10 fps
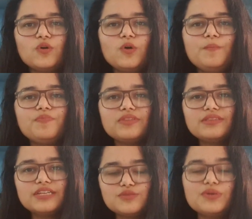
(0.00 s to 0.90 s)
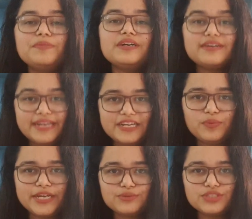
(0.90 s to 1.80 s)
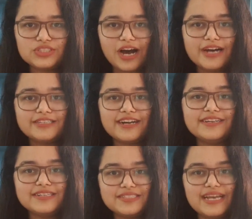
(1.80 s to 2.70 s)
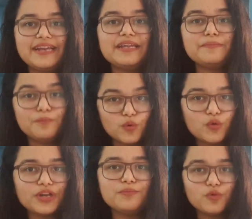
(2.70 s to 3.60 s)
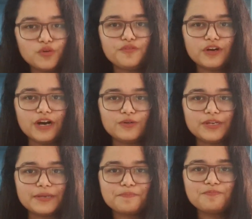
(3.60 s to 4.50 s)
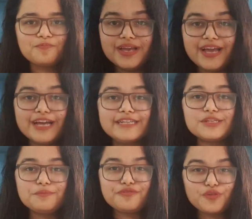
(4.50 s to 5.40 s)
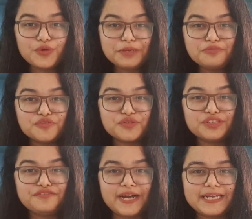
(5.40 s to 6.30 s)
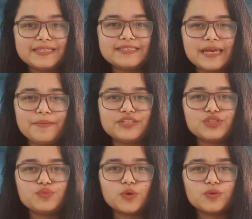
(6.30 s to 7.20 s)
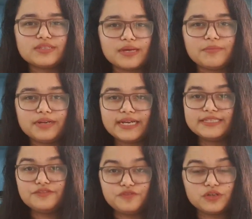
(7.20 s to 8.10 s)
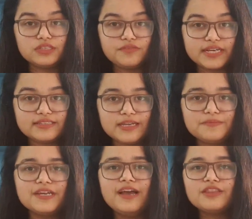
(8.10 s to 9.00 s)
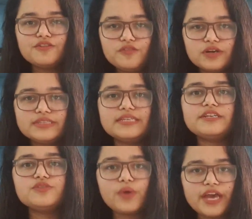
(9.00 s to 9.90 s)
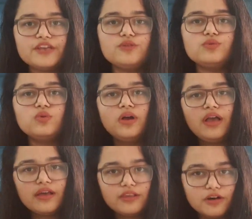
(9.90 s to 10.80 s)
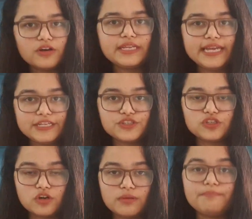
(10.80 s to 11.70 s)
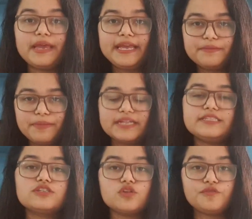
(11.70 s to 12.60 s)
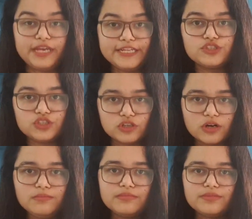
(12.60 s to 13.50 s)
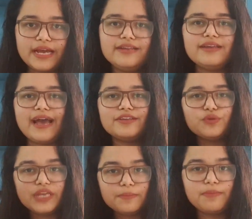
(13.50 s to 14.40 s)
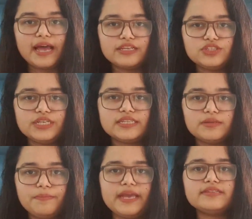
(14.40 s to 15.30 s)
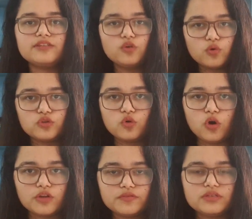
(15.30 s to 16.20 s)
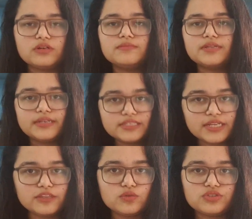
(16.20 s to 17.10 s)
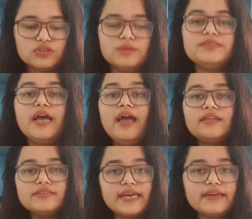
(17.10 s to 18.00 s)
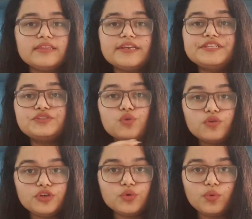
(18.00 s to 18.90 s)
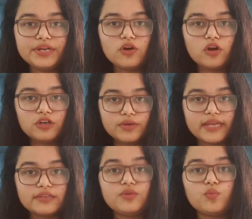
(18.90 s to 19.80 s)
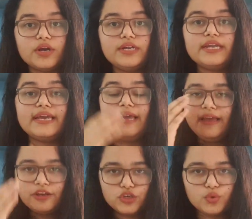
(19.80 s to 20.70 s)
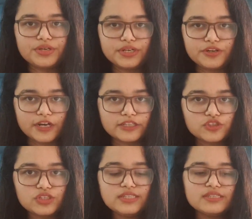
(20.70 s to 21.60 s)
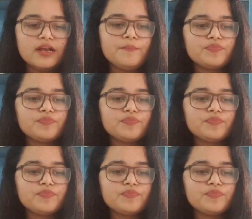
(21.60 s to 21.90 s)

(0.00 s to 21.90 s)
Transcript: So this would be a great way to start understanding more and more of accounting. So before I move to the final step, I just want to summarize the first 5 steps. The first thing is where you learn each term, basics of each term, right? And you keep balance sheet as a base and go through all of the terms, understand those terms. Second thing is, don't do it all together in one day, do it in tranches.